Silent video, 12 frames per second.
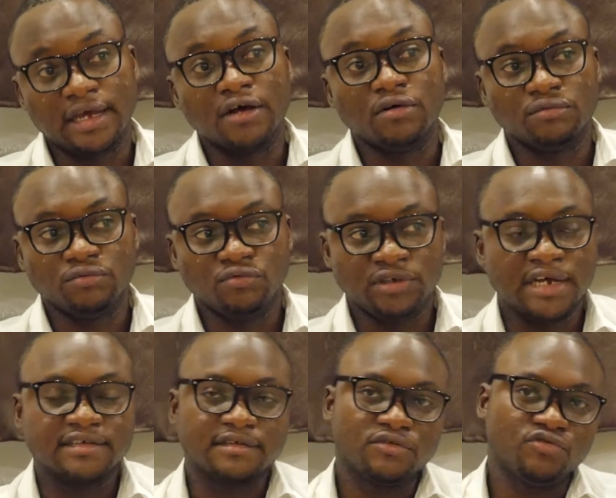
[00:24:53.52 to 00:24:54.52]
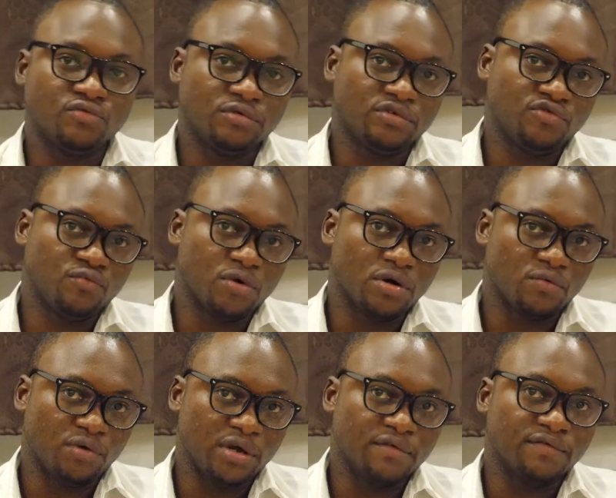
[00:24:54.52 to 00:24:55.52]
Yeah, right? Yes, to work
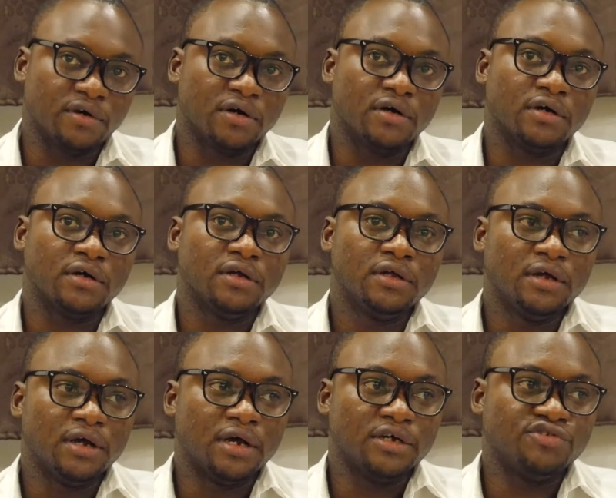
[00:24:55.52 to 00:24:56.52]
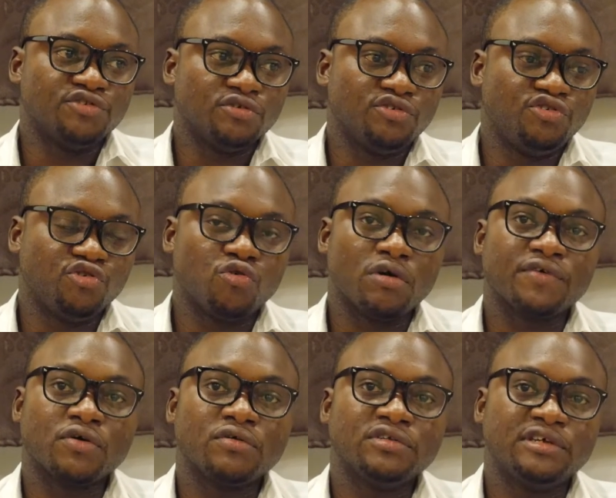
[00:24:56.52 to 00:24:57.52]
with the
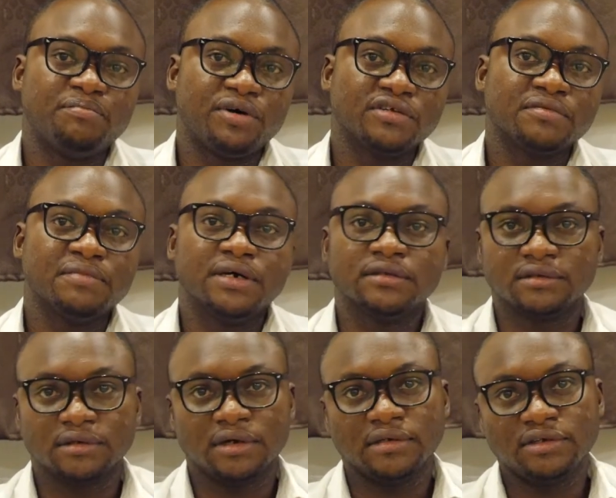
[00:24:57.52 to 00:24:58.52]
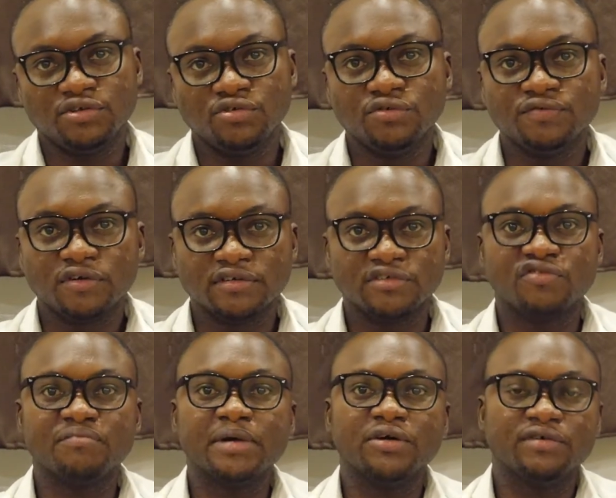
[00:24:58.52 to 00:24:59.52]
geographical department at the University
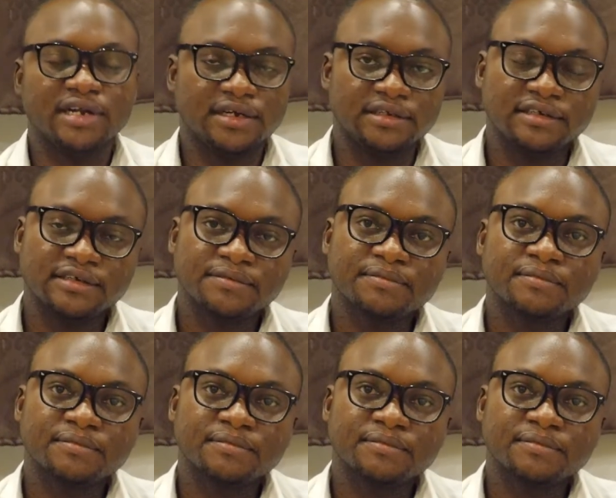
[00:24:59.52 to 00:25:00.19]
of Maryland.